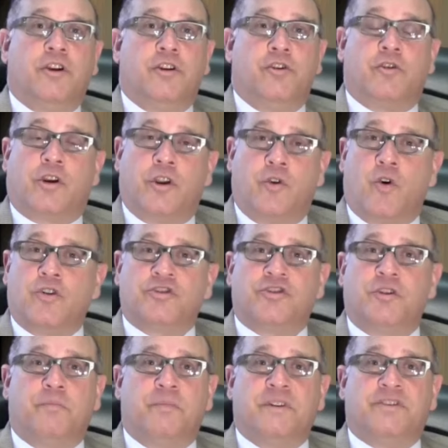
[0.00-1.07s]
you can
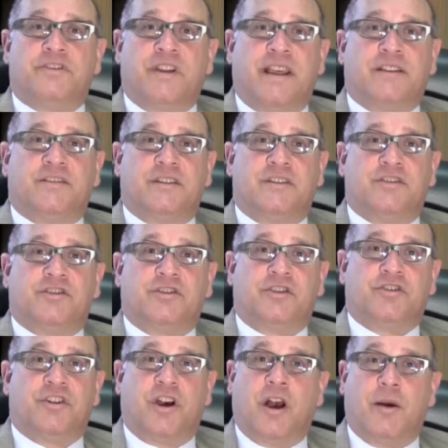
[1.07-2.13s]
also be
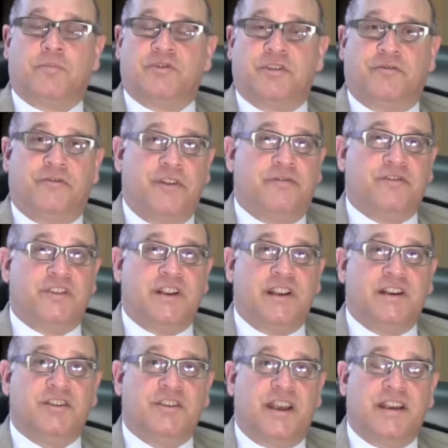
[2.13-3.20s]
sentenced to up to
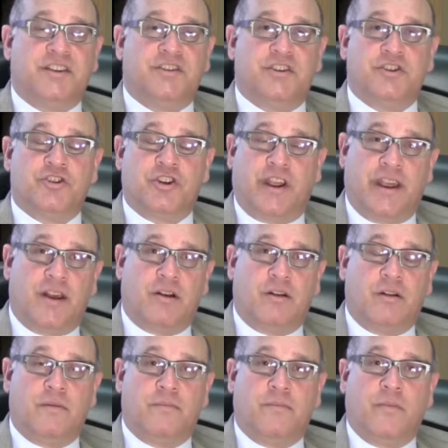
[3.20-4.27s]
15 days in jail
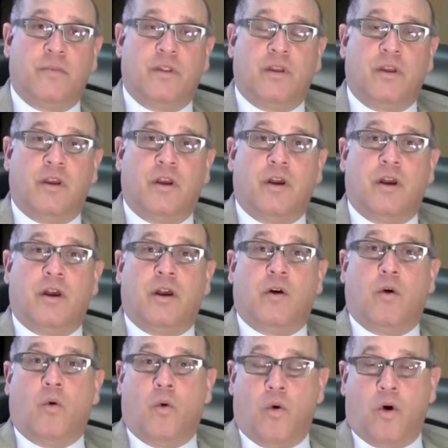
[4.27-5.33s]

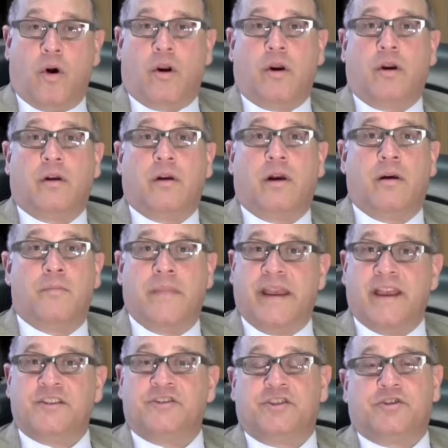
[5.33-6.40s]
or a
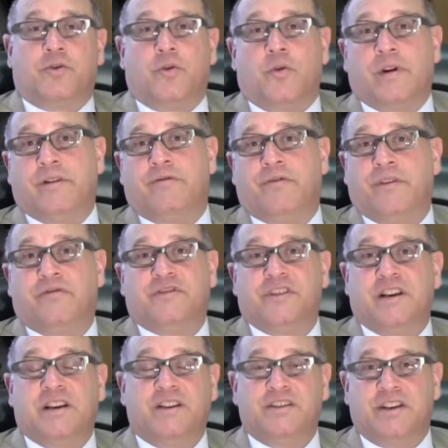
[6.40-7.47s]
mandatory
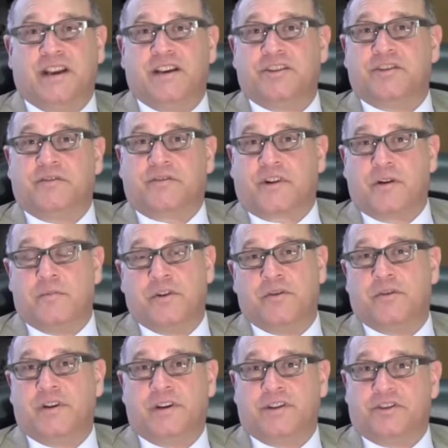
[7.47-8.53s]
15 days of
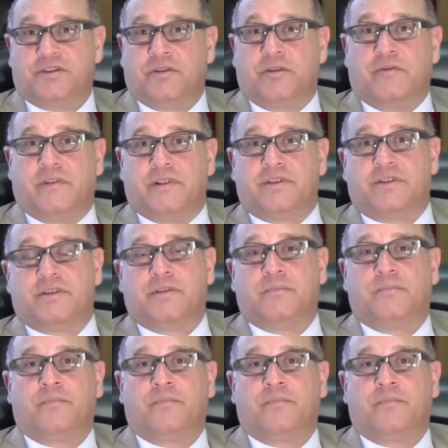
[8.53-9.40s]
community service.